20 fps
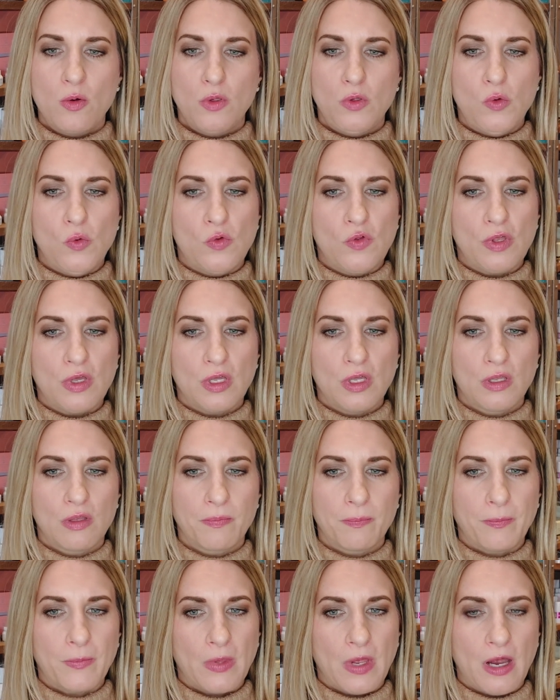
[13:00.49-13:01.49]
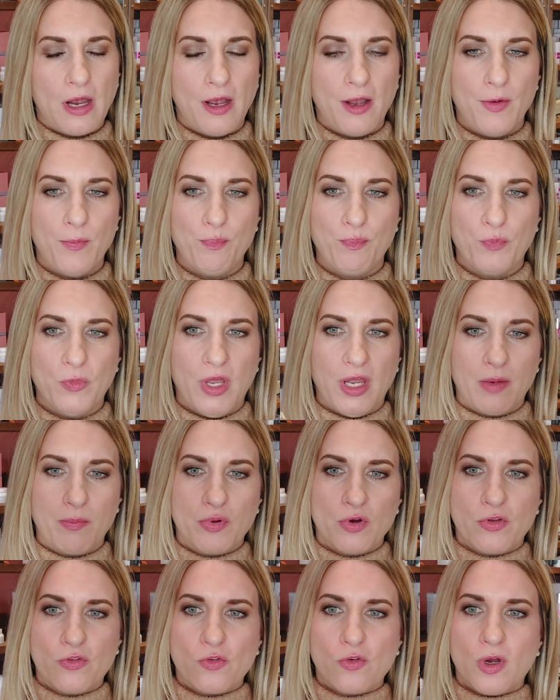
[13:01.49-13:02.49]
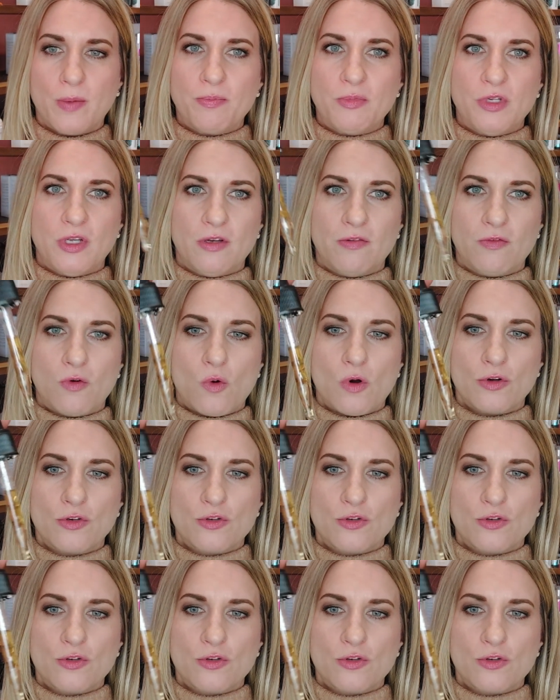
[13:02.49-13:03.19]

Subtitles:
using like prescriptive or